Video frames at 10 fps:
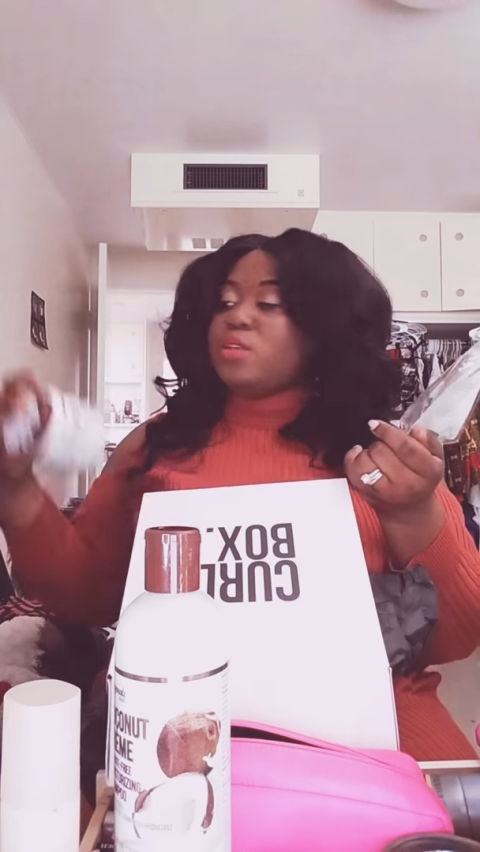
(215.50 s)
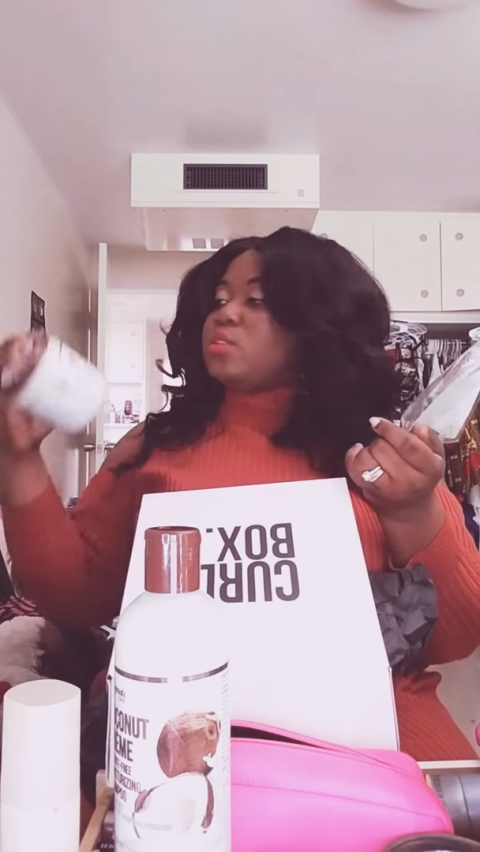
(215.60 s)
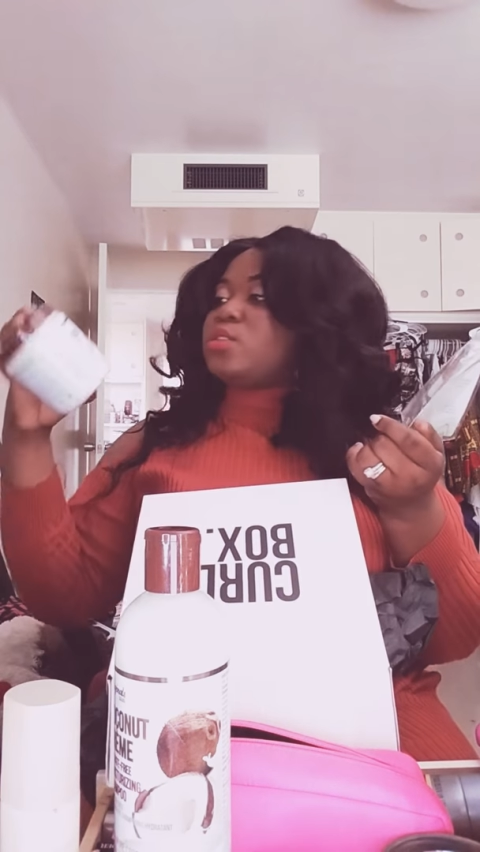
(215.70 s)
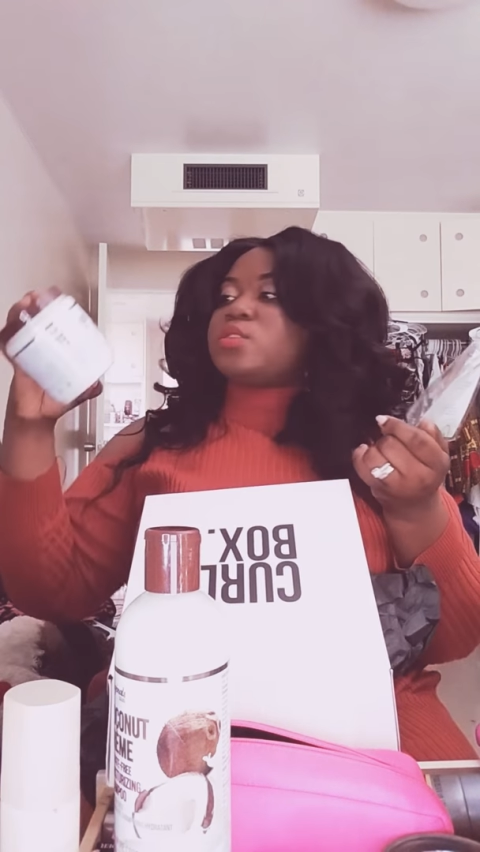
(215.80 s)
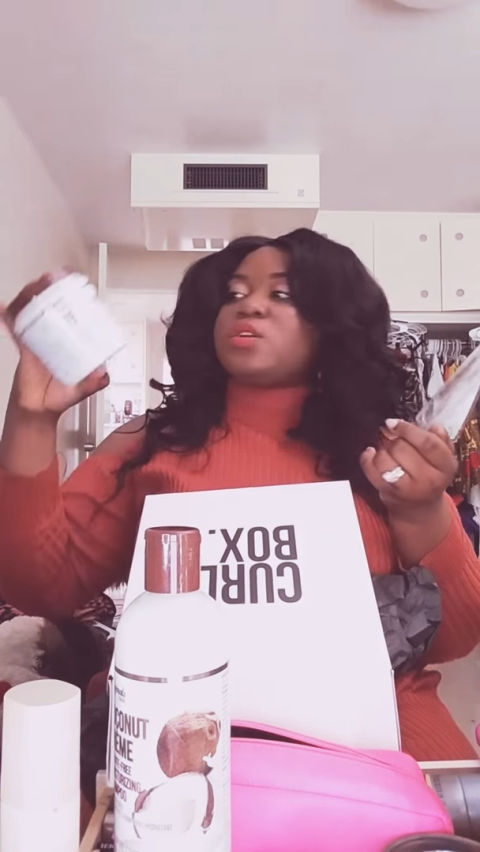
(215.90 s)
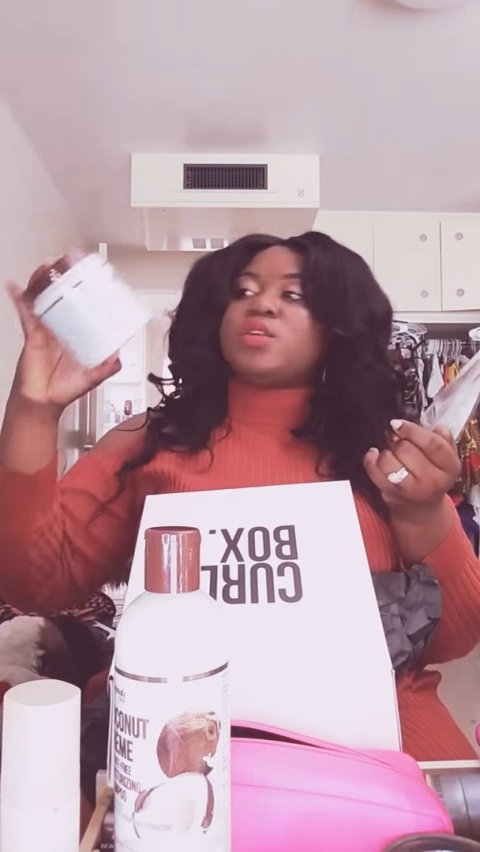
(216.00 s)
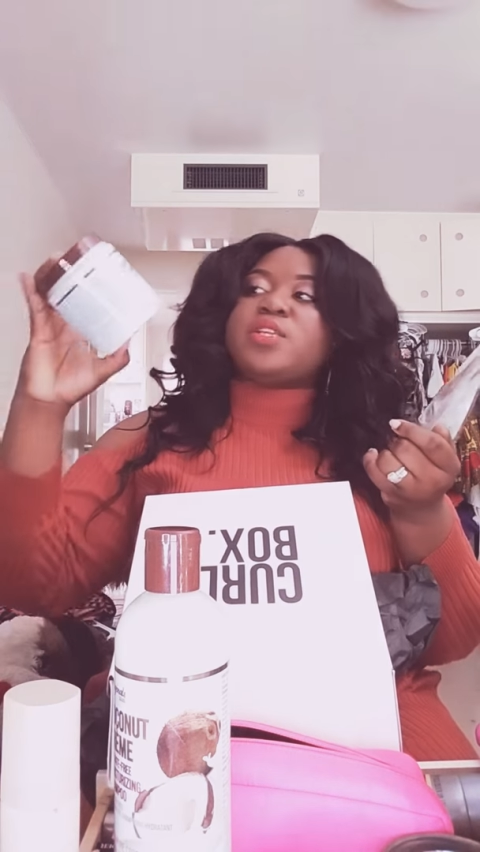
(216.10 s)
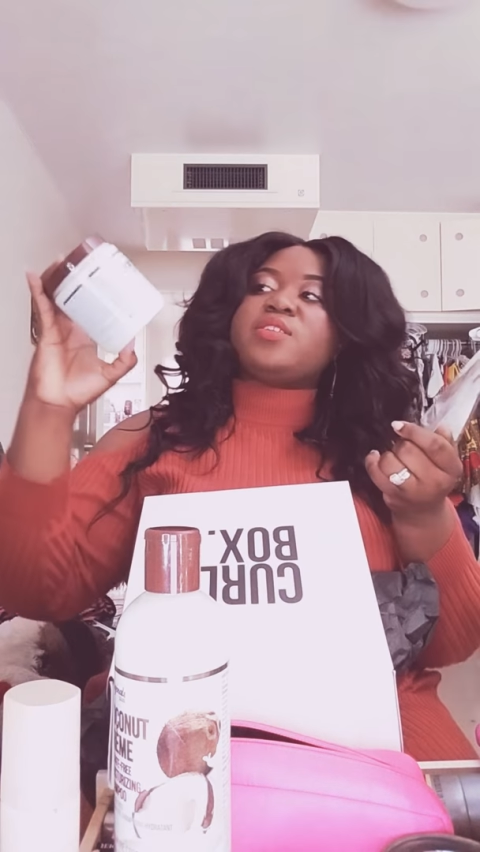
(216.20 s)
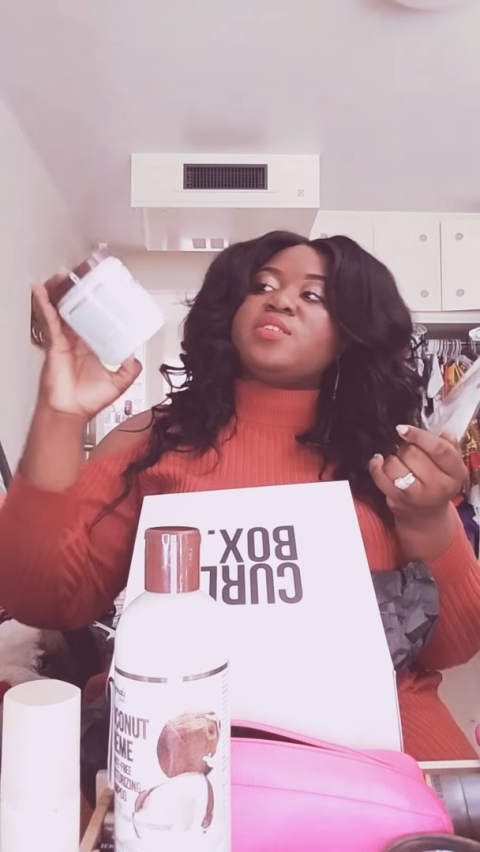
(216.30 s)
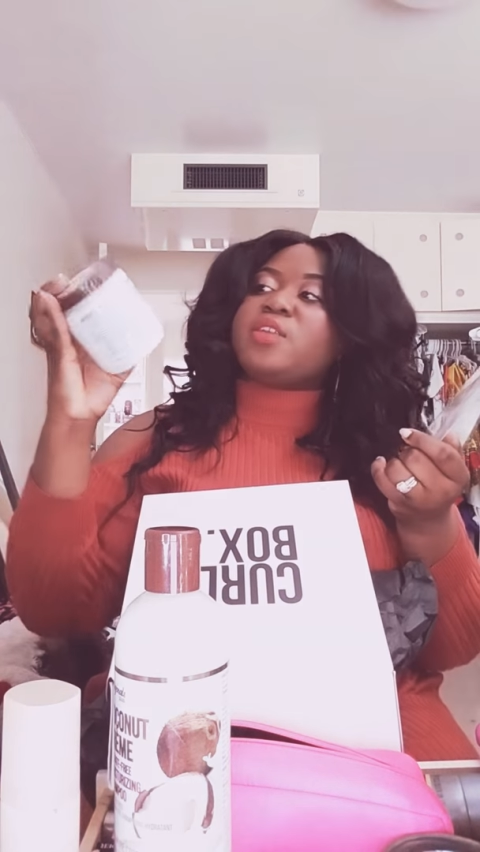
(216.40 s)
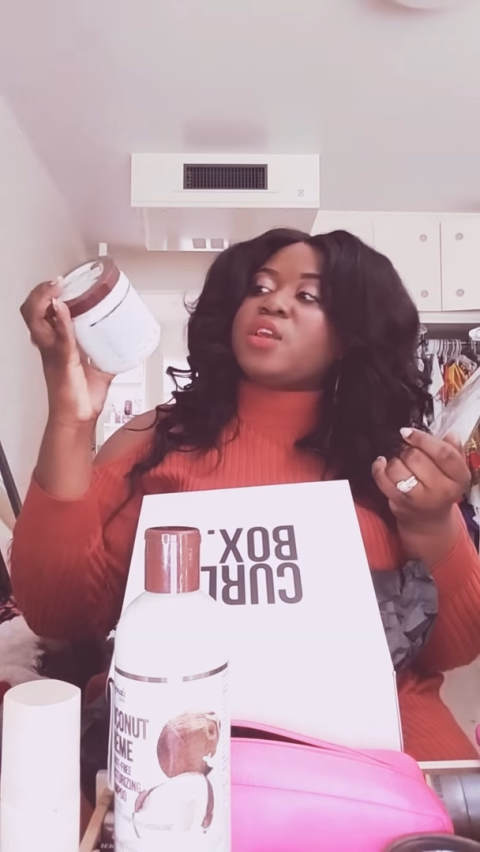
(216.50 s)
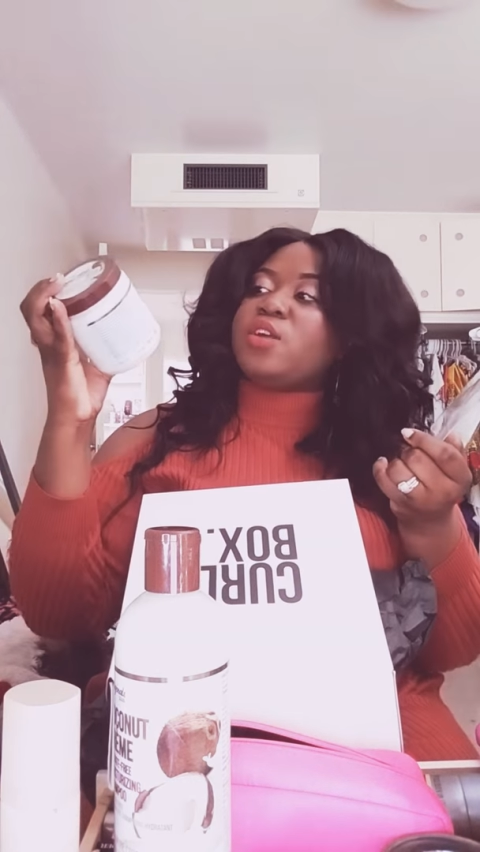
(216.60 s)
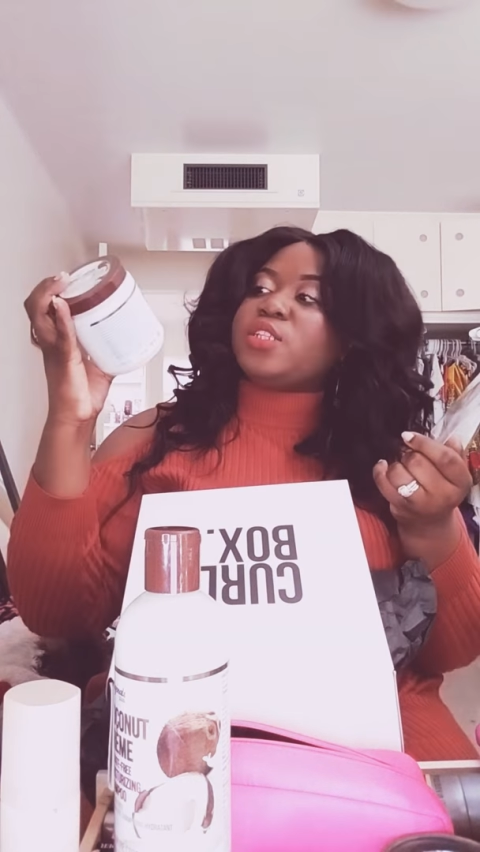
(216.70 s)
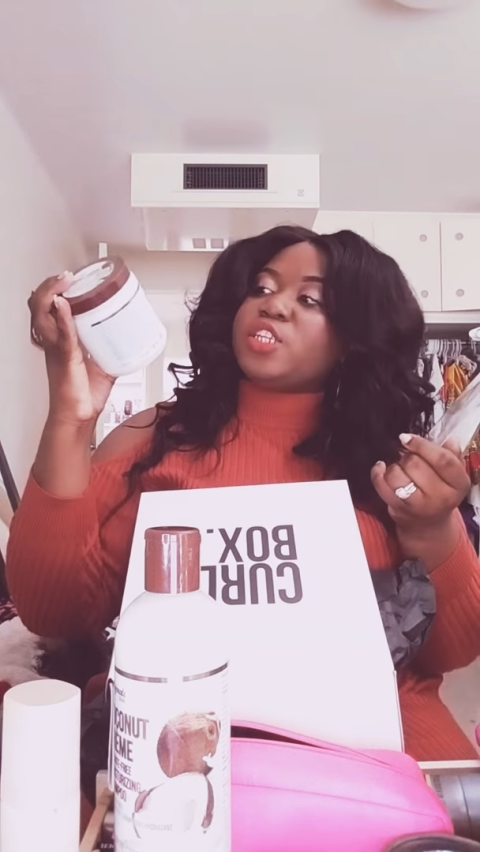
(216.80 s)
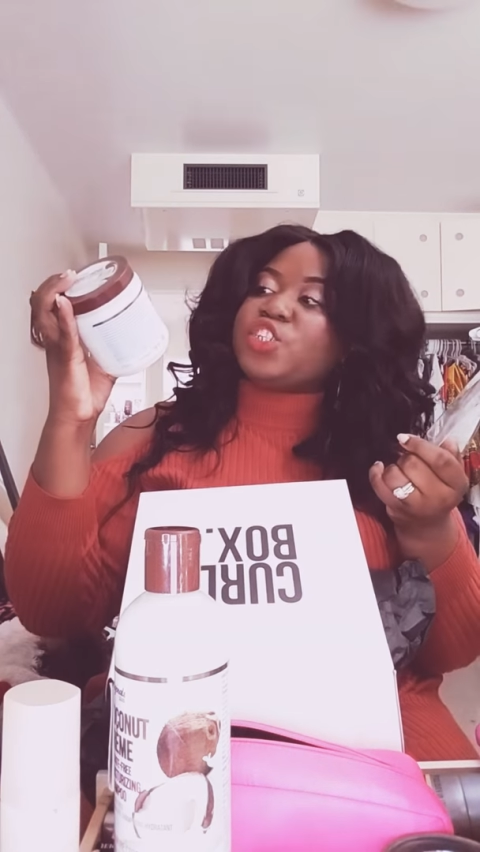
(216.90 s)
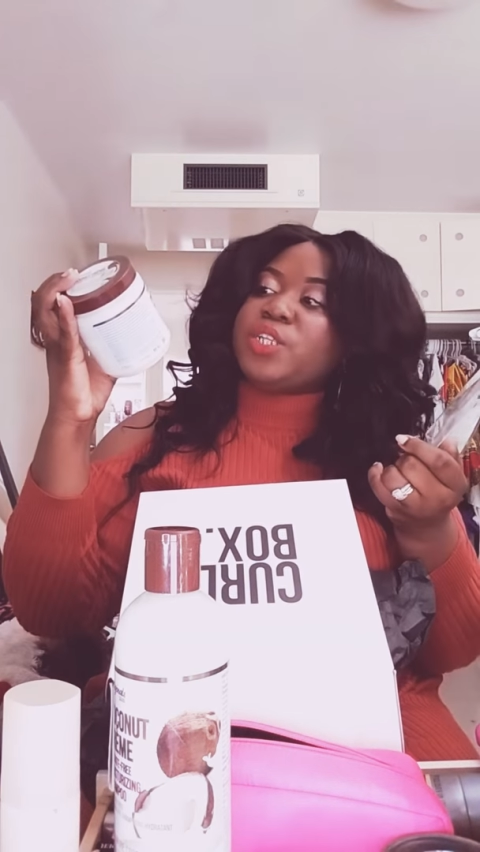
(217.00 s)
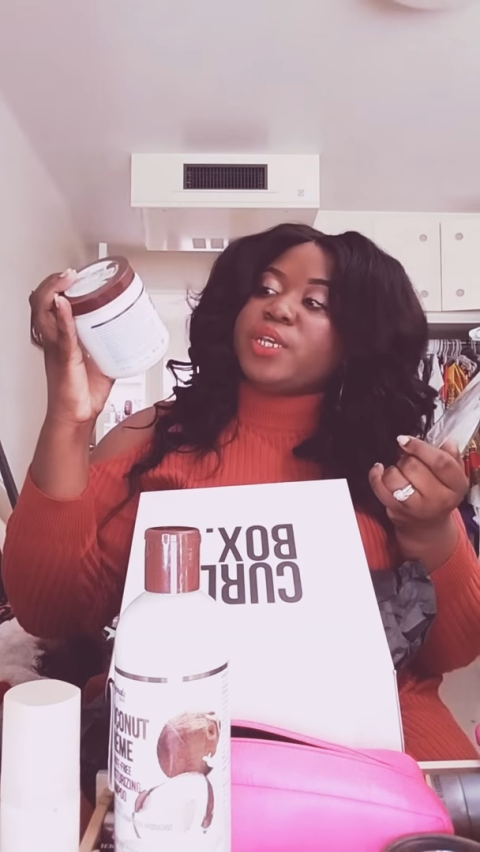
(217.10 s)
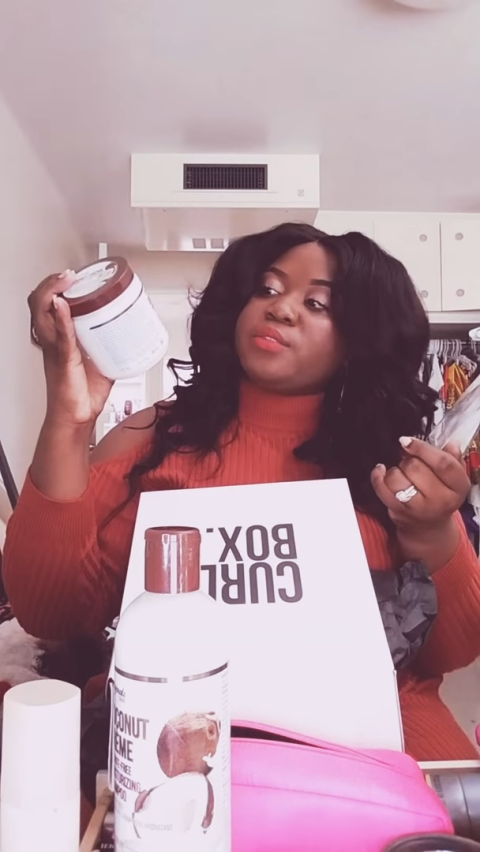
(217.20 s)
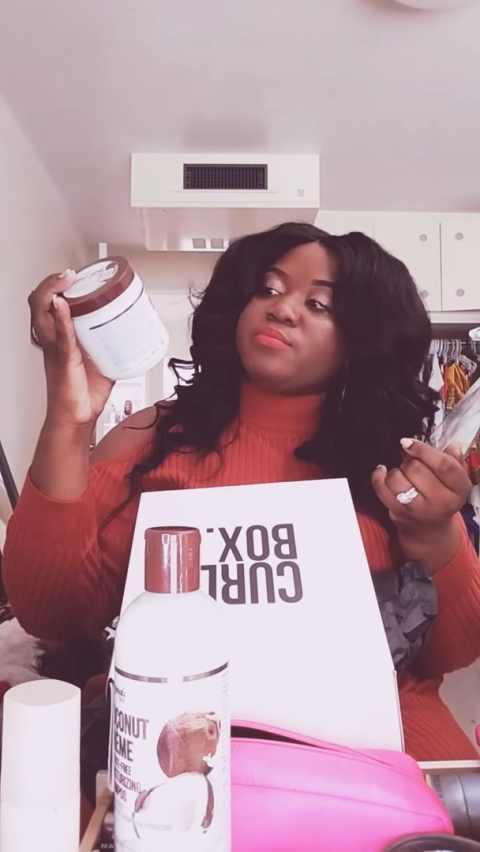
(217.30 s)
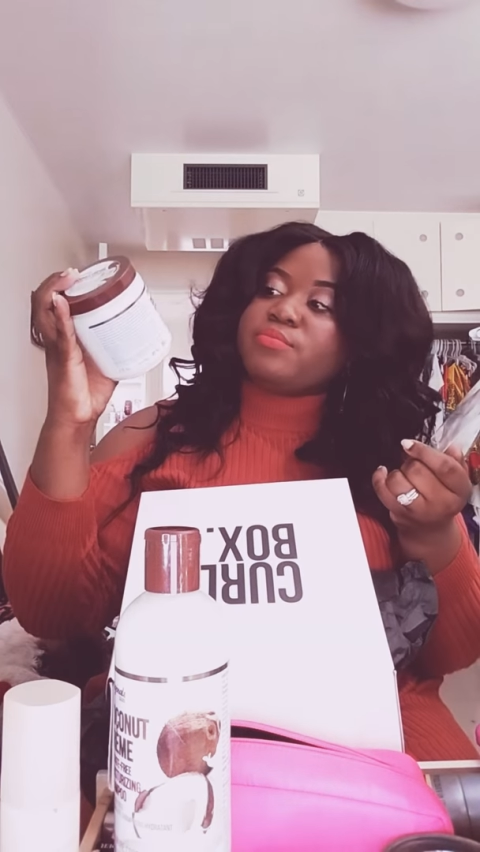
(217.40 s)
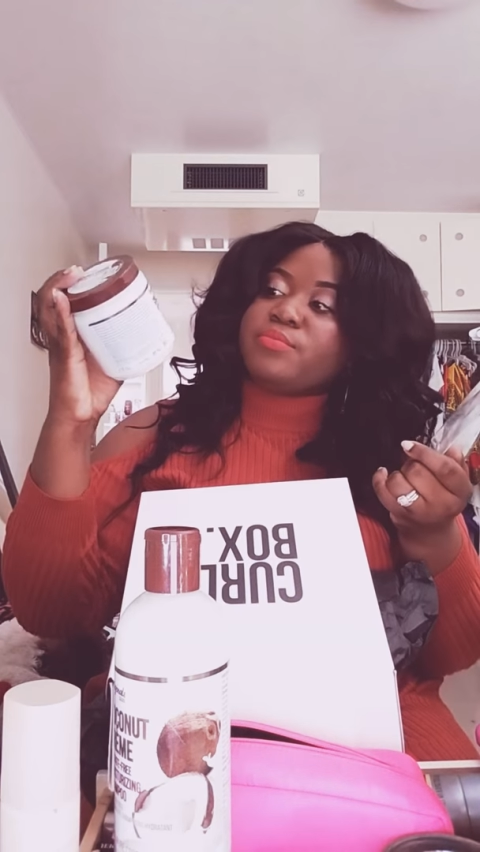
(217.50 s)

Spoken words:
So this is the conditioning,